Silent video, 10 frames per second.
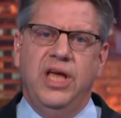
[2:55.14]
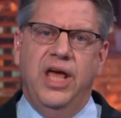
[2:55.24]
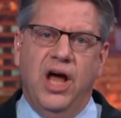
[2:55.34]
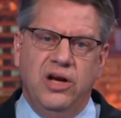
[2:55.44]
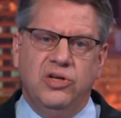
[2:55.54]

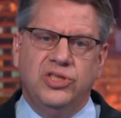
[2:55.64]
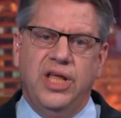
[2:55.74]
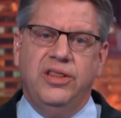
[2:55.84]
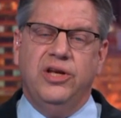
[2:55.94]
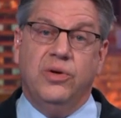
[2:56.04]
and
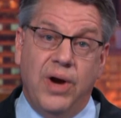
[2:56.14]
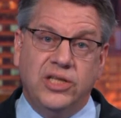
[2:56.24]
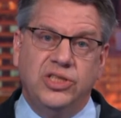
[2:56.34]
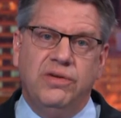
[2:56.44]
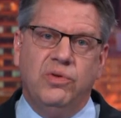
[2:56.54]
understand the
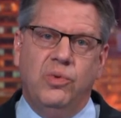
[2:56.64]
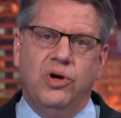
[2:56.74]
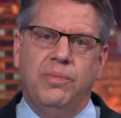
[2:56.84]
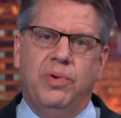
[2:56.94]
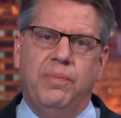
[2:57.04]
direction of the
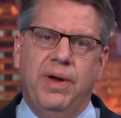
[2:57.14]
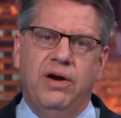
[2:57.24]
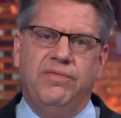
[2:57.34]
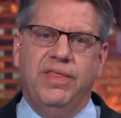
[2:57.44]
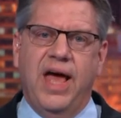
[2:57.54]
world and prepare
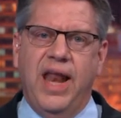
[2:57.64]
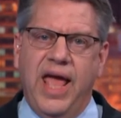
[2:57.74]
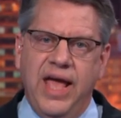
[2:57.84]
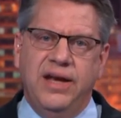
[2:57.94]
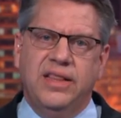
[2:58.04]
for that
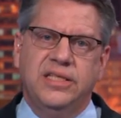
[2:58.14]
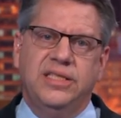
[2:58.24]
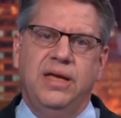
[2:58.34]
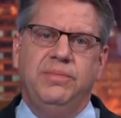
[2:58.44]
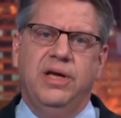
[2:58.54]
and at the
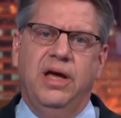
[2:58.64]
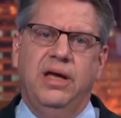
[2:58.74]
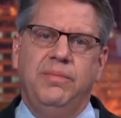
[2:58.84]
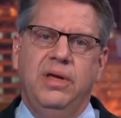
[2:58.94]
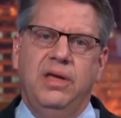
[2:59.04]
same
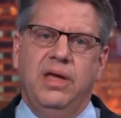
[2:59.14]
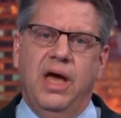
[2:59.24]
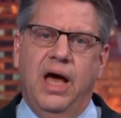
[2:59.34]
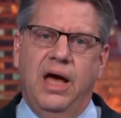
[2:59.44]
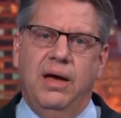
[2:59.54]
time
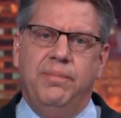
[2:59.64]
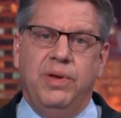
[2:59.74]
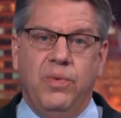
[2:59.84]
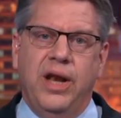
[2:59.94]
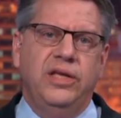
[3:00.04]
uh, be
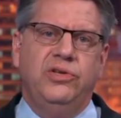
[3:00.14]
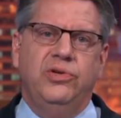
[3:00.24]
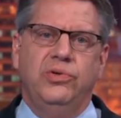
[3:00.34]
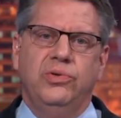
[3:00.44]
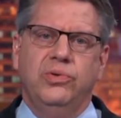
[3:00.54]
ready
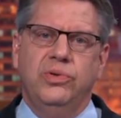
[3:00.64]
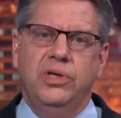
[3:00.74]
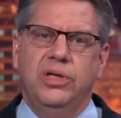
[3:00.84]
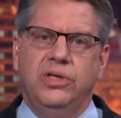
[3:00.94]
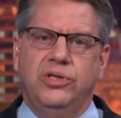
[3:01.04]
to
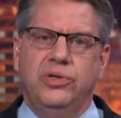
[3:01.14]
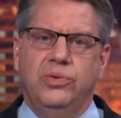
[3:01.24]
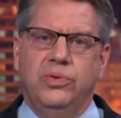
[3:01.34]
to